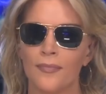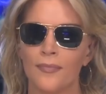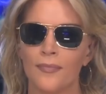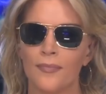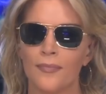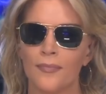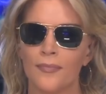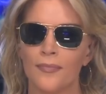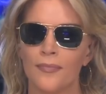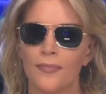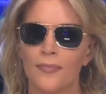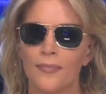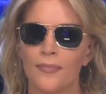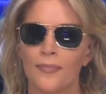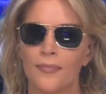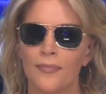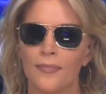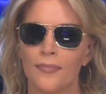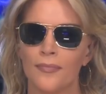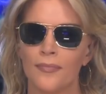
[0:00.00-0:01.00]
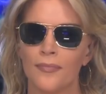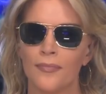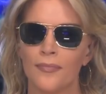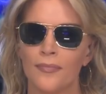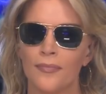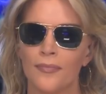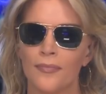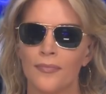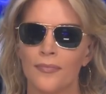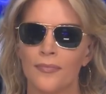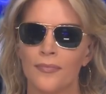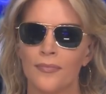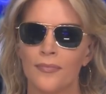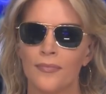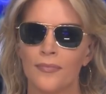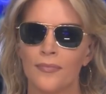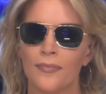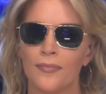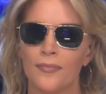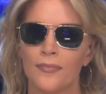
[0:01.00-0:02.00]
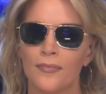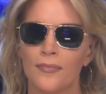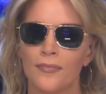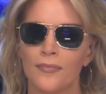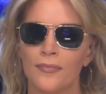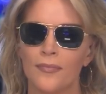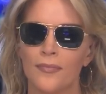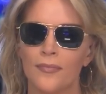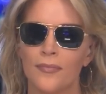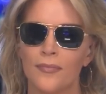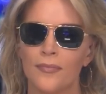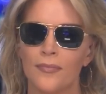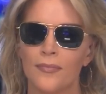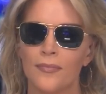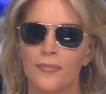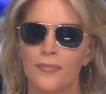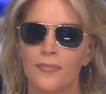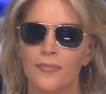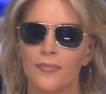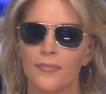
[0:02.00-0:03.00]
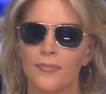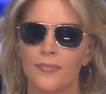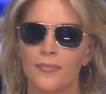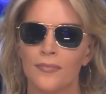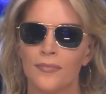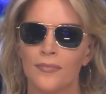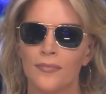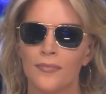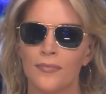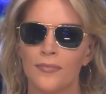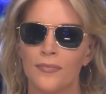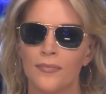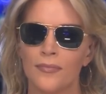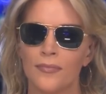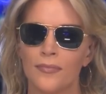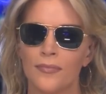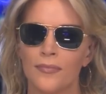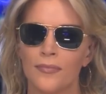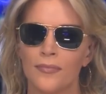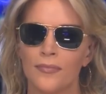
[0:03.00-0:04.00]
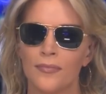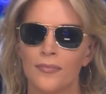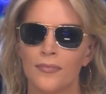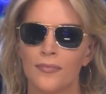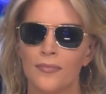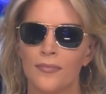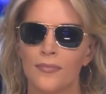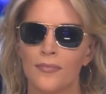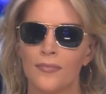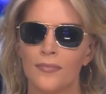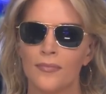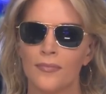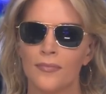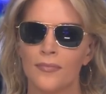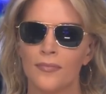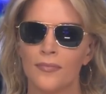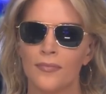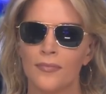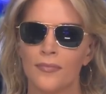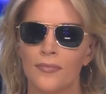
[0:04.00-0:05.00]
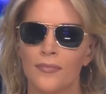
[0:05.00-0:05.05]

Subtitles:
The person shown says nothing.